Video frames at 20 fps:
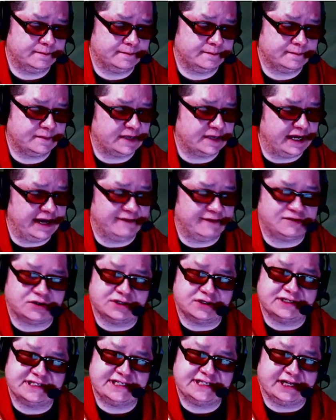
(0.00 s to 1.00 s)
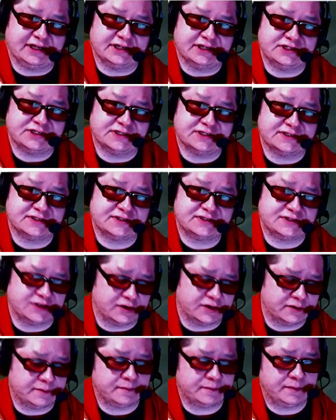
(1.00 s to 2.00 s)
after intelligence,
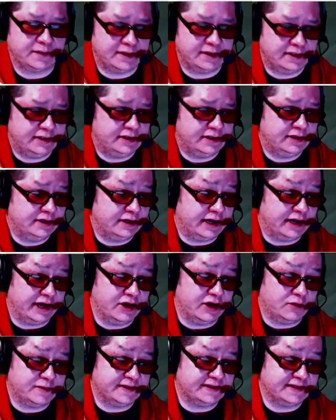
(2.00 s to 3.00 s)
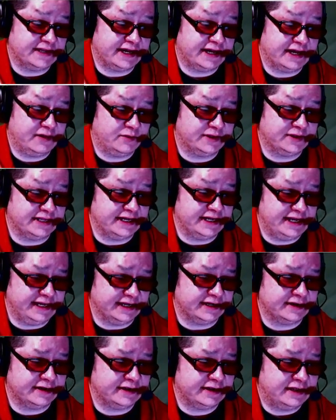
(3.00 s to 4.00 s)
so I hope that they got what they
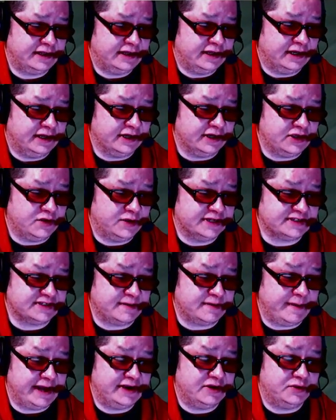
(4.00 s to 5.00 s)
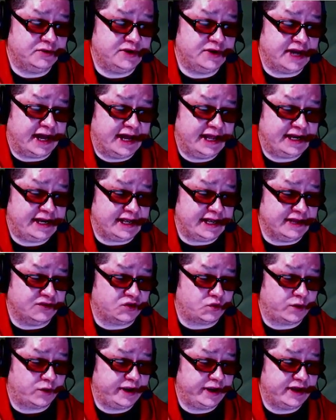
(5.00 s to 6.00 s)
needed. A U.S. commando died and
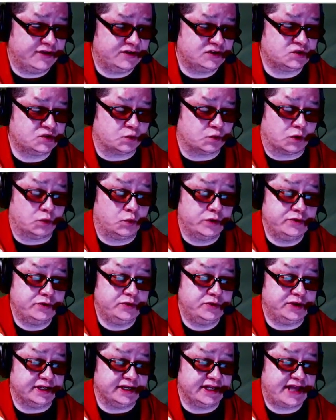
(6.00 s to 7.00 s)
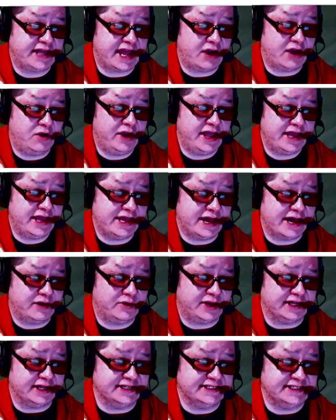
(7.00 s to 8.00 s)
three others were wounded, carrying out
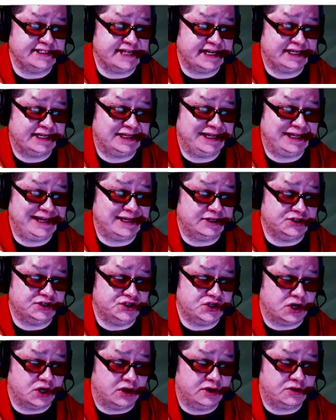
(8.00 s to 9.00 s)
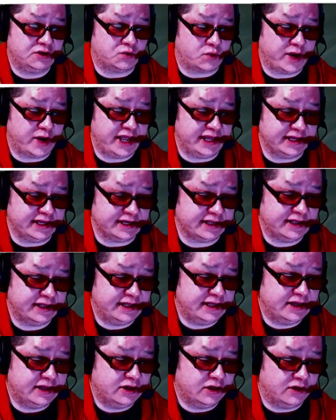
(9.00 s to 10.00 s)
a deadly dawn raid
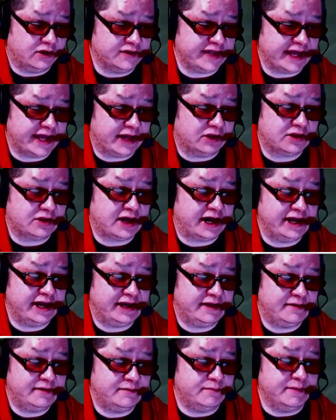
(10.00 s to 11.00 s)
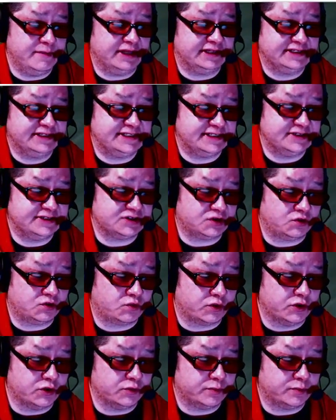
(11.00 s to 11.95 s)
on the Al Qaeda militant group